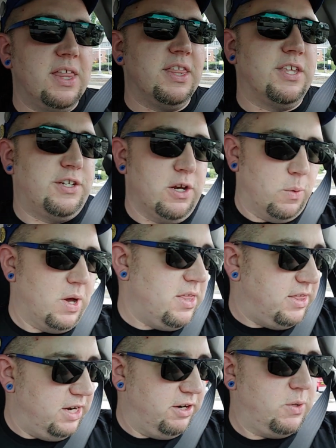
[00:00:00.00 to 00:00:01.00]
So
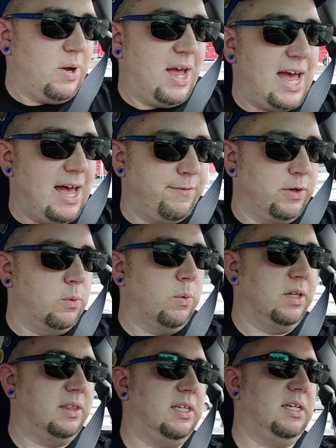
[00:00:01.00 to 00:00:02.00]
there you have it
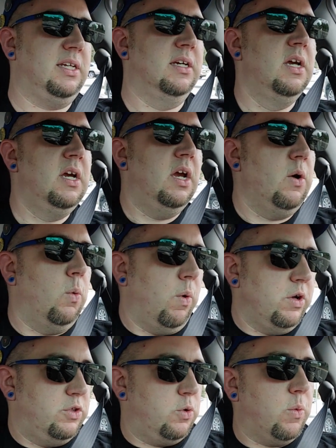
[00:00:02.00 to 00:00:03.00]
with the
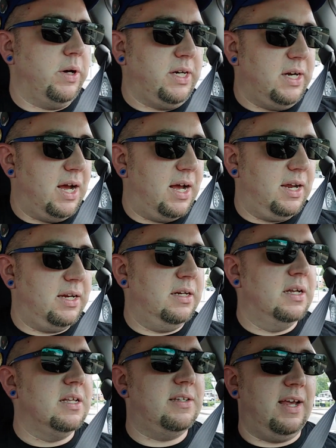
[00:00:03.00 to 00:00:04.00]
$129,
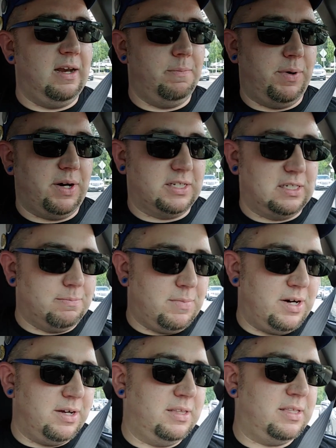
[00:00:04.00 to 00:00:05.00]
$10 a
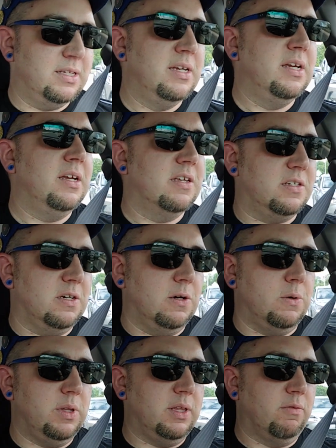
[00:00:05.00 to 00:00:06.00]
month.
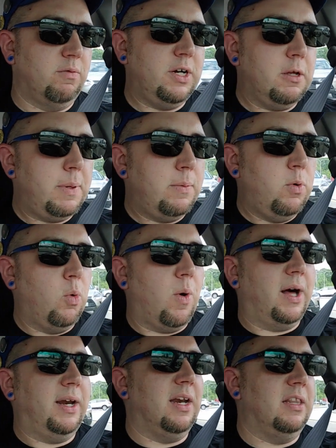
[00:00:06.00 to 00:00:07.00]
So the real people who
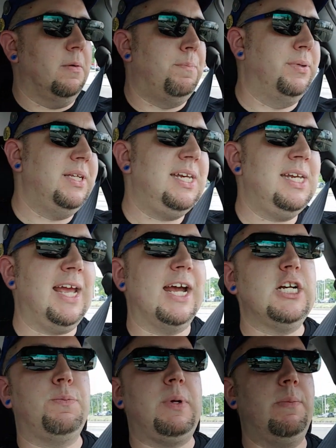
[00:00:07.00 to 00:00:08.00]
want it, the bleeding
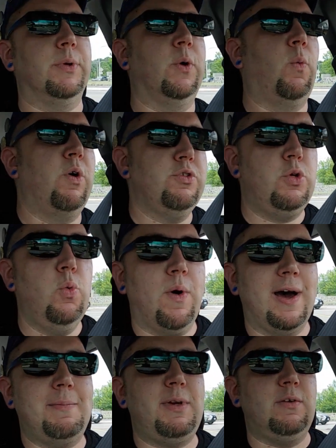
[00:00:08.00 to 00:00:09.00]
edge people, the ones who
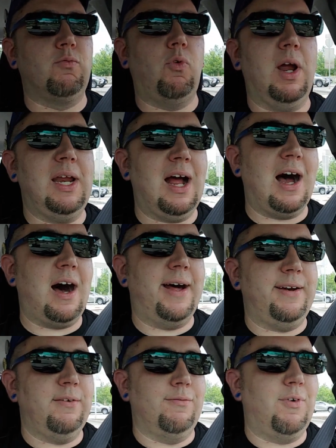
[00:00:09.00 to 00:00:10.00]
want to be right on
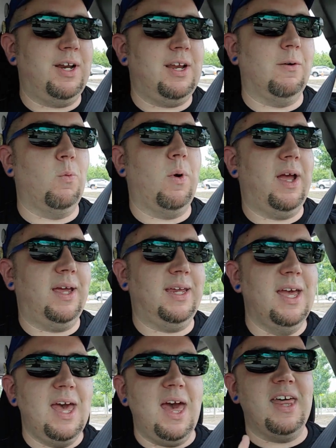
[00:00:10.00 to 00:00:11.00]
it right away,
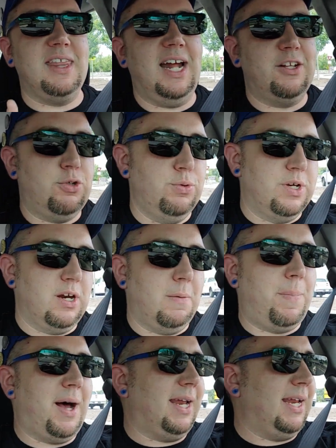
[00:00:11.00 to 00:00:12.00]
that's who's going to
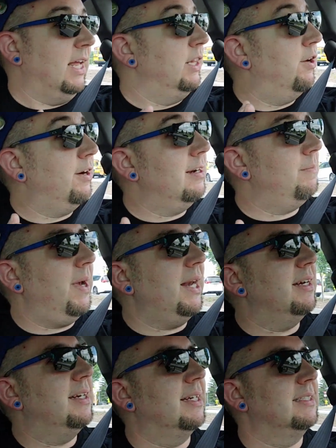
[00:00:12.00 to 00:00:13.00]
buy it. And they're going to
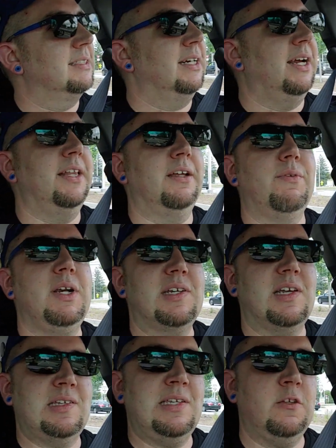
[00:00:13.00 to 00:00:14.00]
beta test it. And the
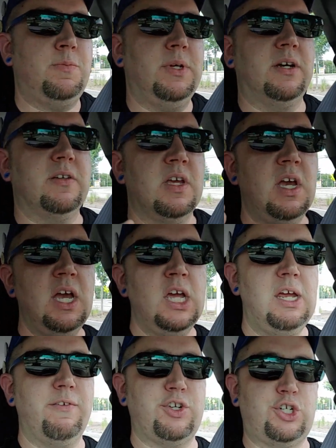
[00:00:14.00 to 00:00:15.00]
reason I say is because
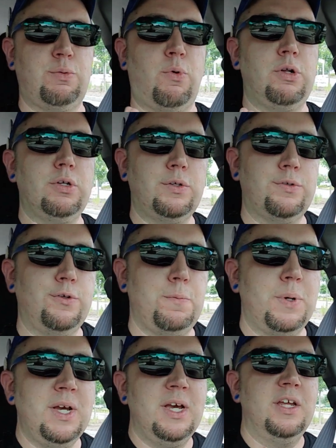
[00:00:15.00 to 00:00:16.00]
you have a smaller group,
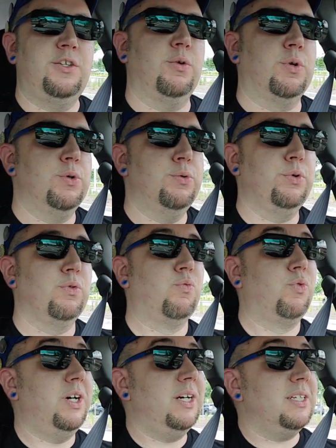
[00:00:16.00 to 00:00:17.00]
so Google
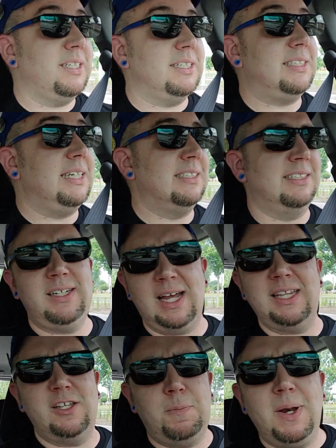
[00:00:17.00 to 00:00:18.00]
really sees,
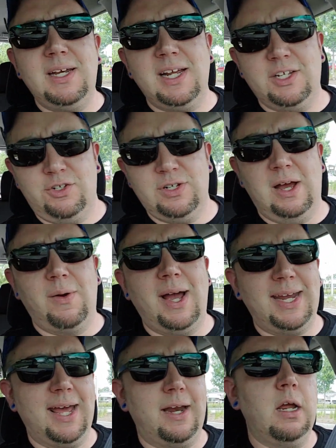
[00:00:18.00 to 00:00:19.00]
yeah, there's beta testers now, I
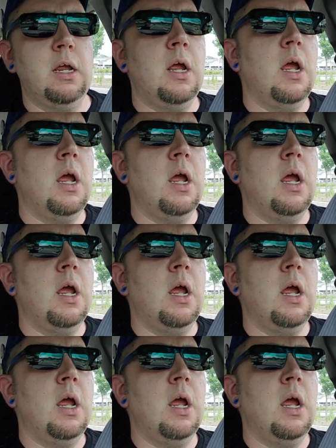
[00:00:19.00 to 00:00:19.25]
get it.